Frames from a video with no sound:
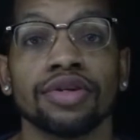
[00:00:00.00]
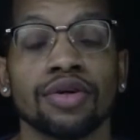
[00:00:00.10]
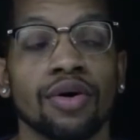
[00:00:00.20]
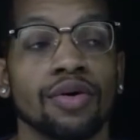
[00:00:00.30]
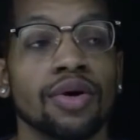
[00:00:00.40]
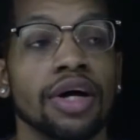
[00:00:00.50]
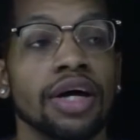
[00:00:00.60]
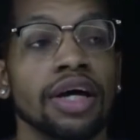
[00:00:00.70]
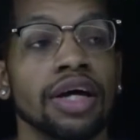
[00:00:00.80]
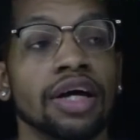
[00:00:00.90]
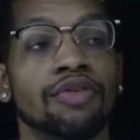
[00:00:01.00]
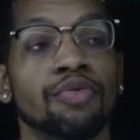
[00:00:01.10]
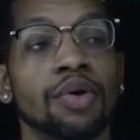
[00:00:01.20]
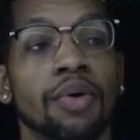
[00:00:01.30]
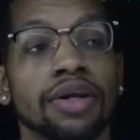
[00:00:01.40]
So
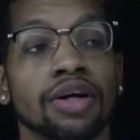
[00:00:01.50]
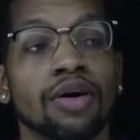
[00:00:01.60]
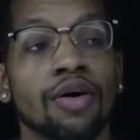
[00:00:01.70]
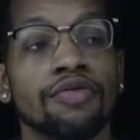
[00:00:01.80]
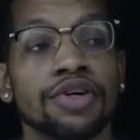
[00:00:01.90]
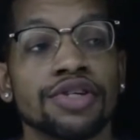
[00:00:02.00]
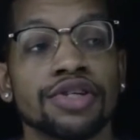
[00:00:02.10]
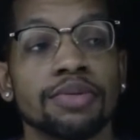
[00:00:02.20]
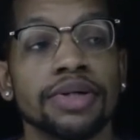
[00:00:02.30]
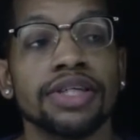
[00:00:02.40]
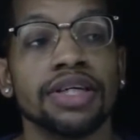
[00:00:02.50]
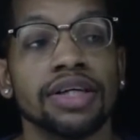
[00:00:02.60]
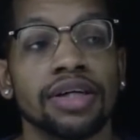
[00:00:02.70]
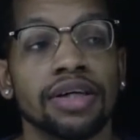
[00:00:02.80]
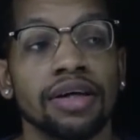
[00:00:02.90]
if we want the coefficients to be
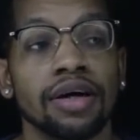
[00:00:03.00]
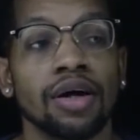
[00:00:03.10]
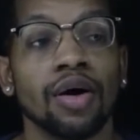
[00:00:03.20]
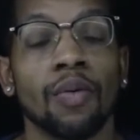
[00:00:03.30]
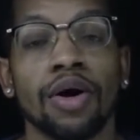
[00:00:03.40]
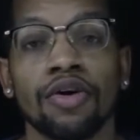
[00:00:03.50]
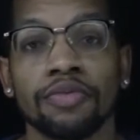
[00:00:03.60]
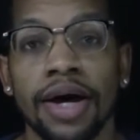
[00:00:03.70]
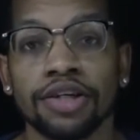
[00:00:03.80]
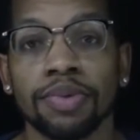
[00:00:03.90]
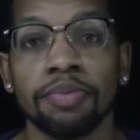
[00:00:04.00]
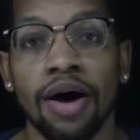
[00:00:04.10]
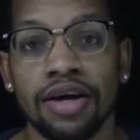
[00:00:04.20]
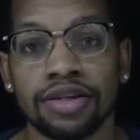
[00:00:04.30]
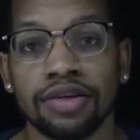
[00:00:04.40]
10, one of them has to be
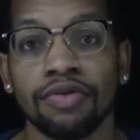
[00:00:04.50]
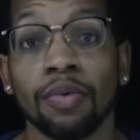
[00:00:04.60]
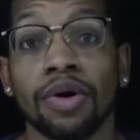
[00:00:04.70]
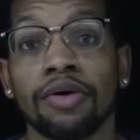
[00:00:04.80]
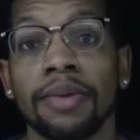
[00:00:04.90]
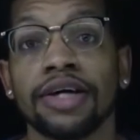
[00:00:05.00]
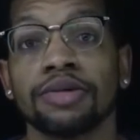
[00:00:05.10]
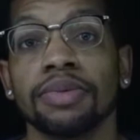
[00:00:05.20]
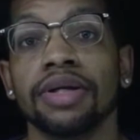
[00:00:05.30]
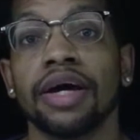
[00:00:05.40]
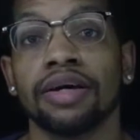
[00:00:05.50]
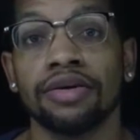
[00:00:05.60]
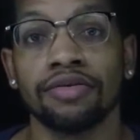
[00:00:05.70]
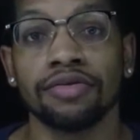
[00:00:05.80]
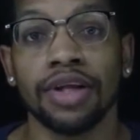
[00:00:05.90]
positive and one of them has to be
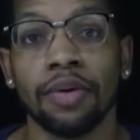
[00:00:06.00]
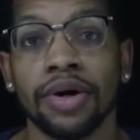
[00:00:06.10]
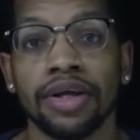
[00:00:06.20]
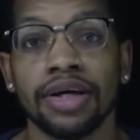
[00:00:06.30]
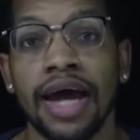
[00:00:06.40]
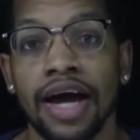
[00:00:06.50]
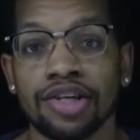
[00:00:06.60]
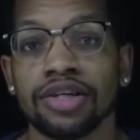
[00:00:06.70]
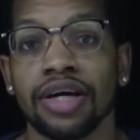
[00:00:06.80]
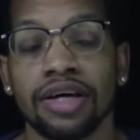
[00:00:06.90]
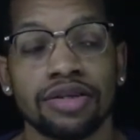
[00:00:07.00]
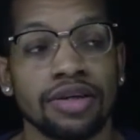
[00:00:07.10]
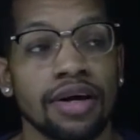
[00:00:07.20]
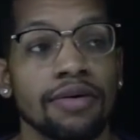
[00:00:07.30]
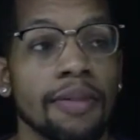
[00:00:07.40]
negative. That way they can actually
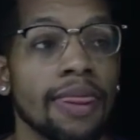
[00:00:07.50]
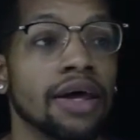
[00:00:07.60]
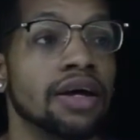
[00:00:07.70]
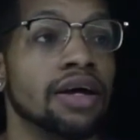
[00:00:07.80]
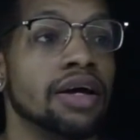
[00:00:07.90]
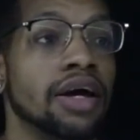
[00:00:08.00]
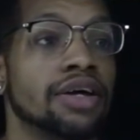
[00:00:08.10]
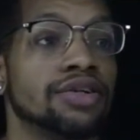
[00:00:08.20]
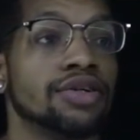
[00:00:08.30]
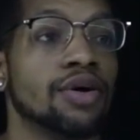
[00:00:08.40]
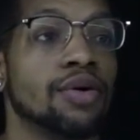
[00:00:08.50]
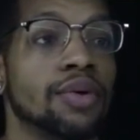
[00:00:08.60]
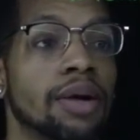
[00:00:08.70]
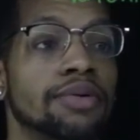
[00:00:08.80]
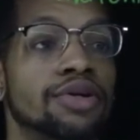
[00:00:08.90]
cancel out. And so
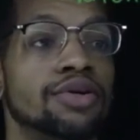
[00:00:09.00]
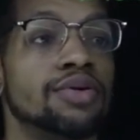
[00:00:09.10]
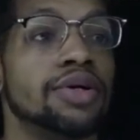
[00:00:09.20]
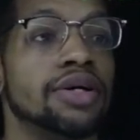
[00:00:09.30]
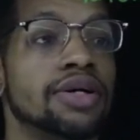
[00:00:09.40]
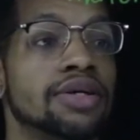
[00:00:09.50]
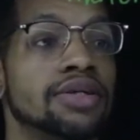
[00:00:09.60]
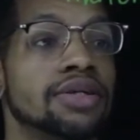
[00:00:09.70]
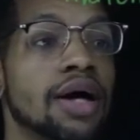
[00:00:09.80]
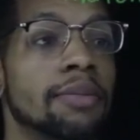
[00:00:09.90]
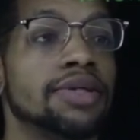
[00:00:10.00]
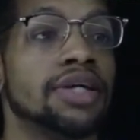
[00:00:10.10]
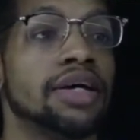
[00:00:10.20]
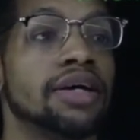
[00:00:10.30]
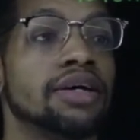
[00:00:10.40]
what I'm gonna do is I'm gonna
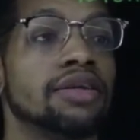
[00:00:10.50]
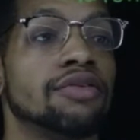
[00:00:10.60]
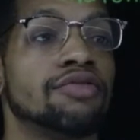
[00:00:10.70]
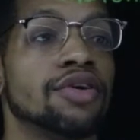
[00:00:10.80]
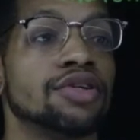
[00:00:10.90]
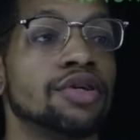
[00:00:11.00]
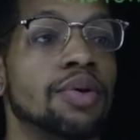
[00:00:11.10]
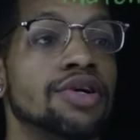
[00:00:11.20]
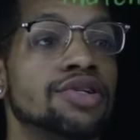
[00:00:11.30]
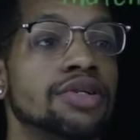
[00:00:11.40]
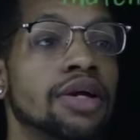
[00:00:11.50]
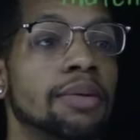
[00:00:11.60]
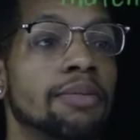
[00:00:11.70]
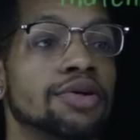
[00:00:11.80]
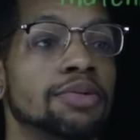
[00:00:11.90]
take the first equation
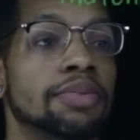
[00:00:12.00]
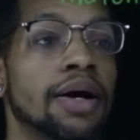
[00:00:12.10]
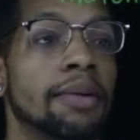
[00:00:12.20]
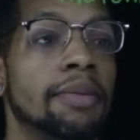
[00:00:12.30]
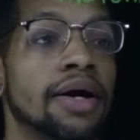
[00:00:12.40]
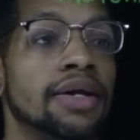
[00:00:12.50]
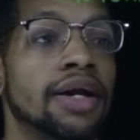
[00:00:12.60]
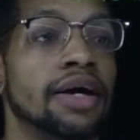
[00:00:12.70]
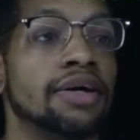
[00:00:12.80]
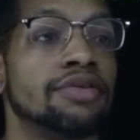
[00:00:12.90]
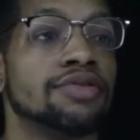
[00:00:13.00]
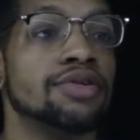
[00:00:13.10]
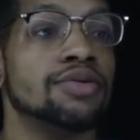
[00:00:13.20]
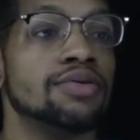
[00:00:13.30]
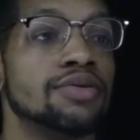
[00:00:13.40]
and multiply it by
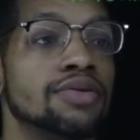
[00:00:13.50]
-2.